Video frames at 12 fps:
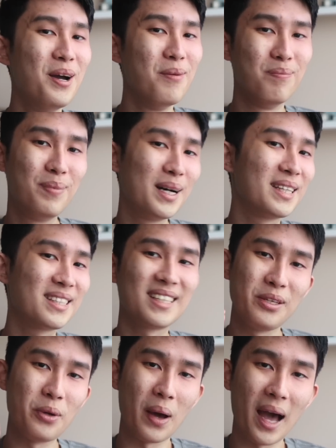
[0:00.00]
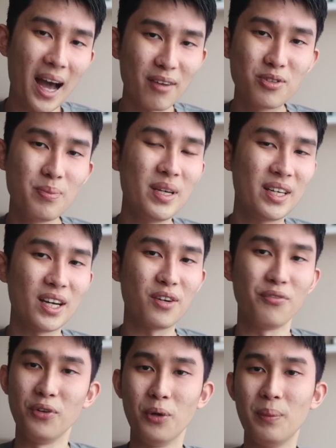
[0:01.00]
but you have to be
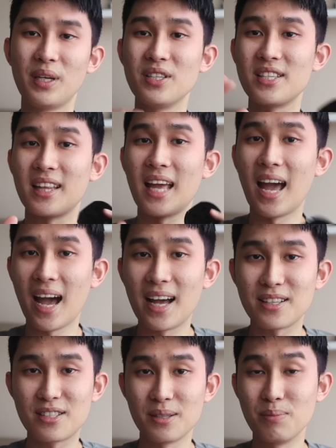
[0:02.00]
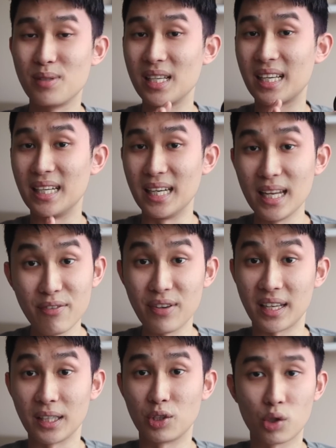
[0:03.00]
careful because it has some
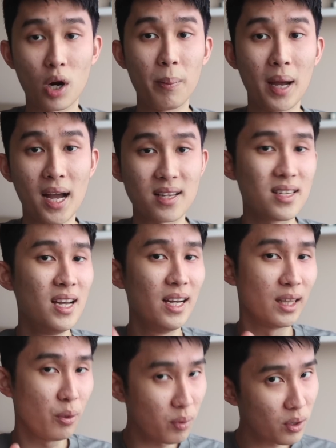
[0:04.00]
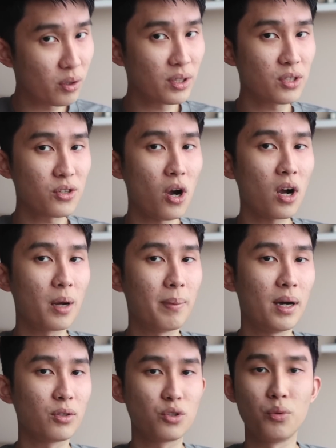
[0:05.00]
significant drawbacks that we're going to talk
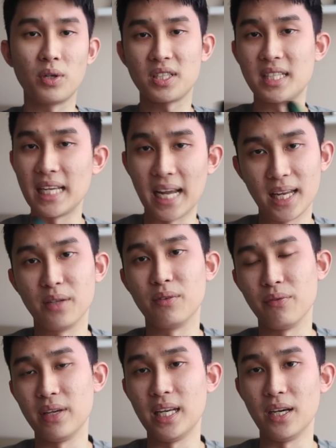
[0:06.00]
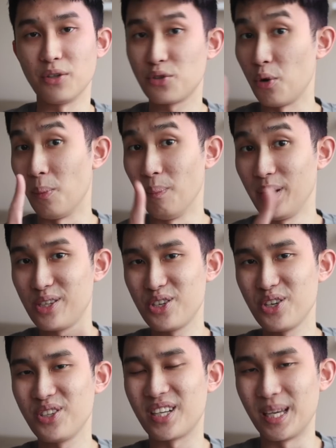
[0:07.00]
about towards the end of the video. So make
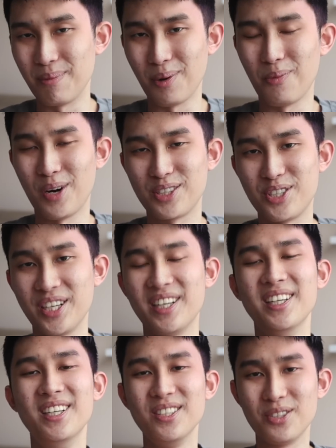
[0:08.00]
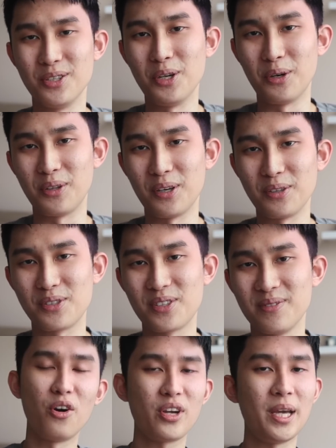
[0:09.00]
sure to keep on watching to know those.
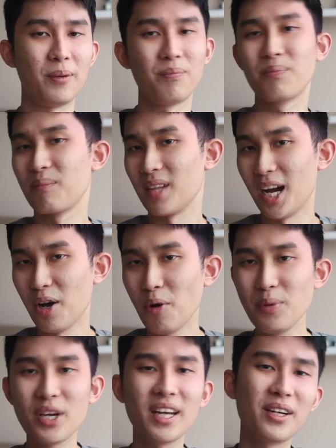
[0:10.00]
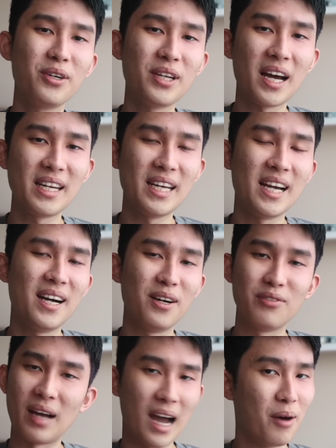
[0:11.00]
Okay, I hope you get a good idea
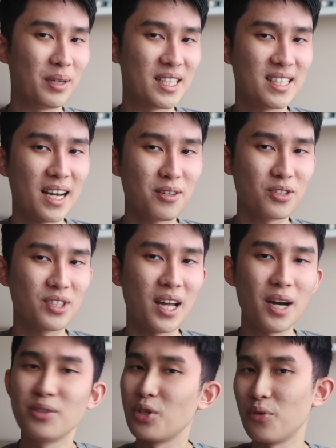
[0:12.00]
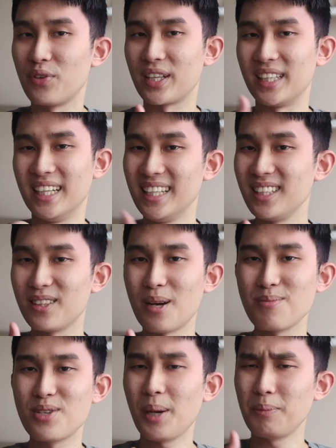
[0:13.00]
of how it sounds now. Don't forget to hit the
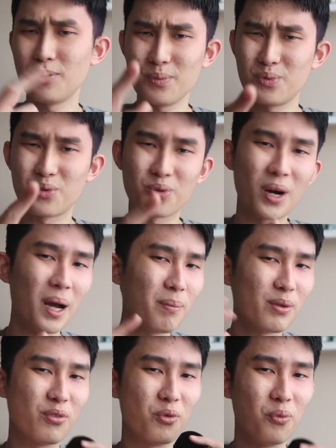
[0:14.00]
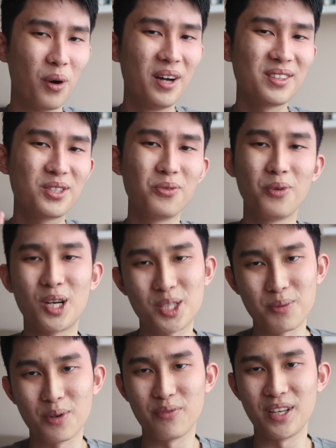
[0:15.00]
thumbs up, subscribe if you want to
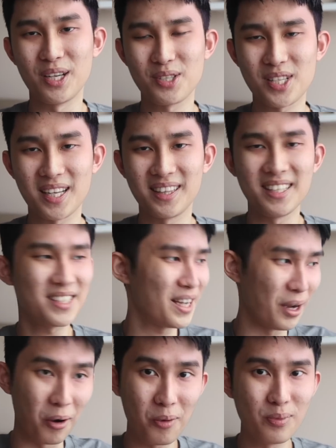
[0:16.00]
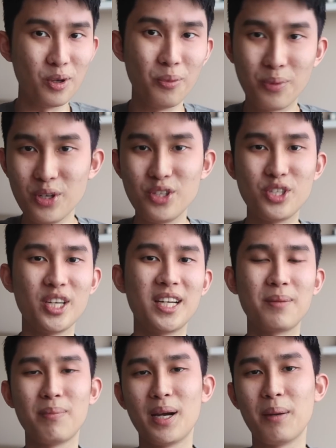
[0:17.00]
watch more videos like this. I hope you
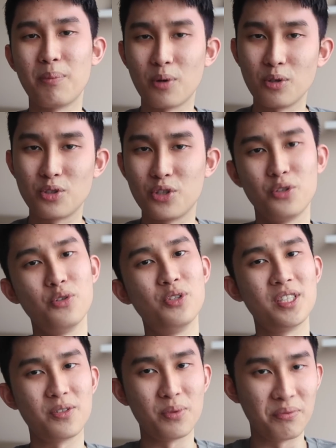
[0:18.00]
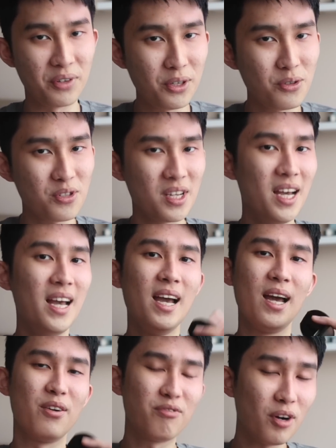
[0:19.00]
appreciated my approach to these reviews,
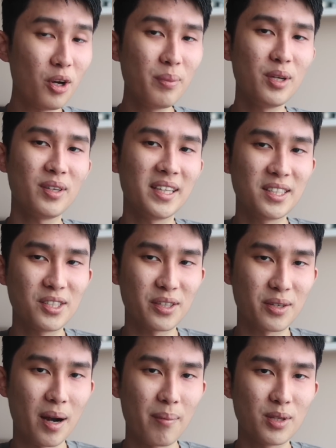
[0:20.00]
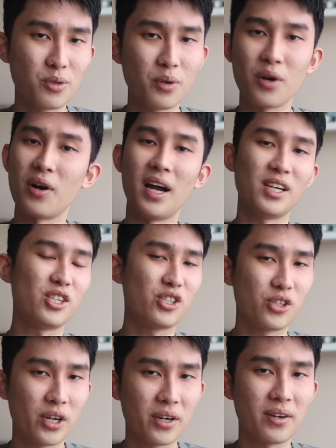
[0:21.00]
and follow me on Instagram and Twitter. I
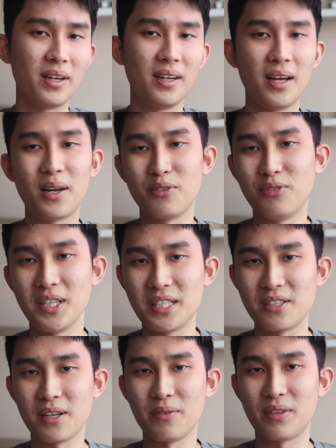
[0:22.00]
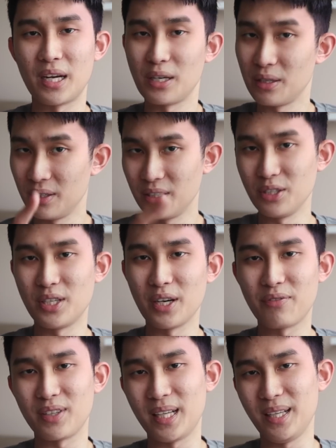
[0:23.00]
share a lot of fun stuff there. You
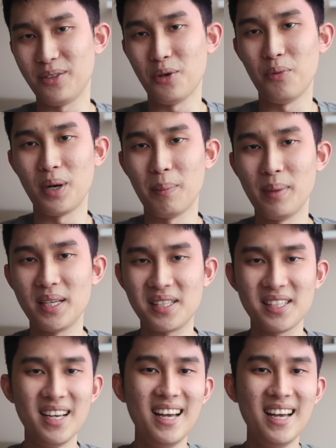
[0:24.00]
definitely don't want to miss.